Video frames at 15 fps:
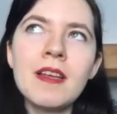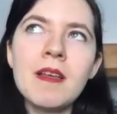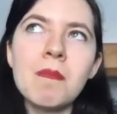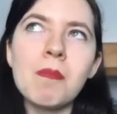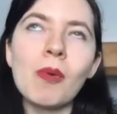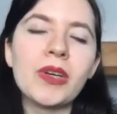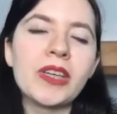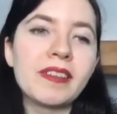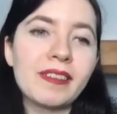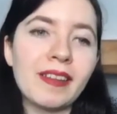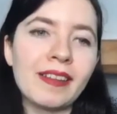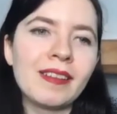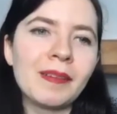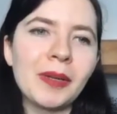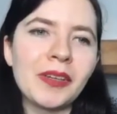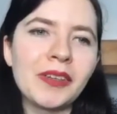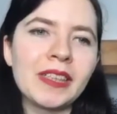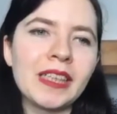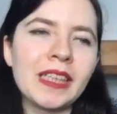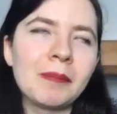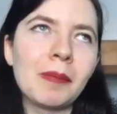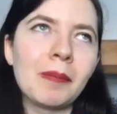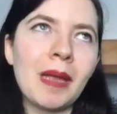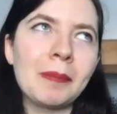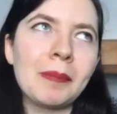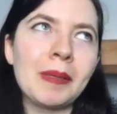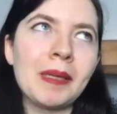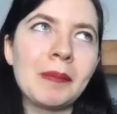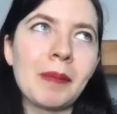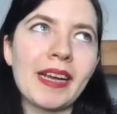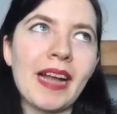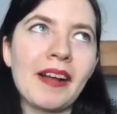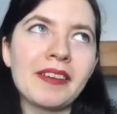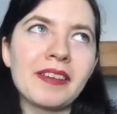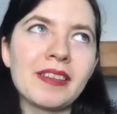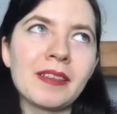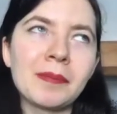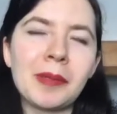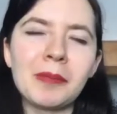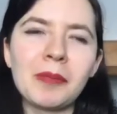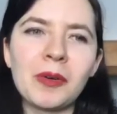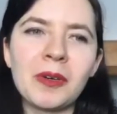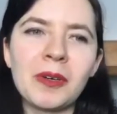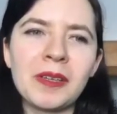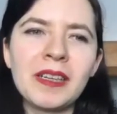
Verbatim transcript: modern sensibility, but maybe my character is a bit more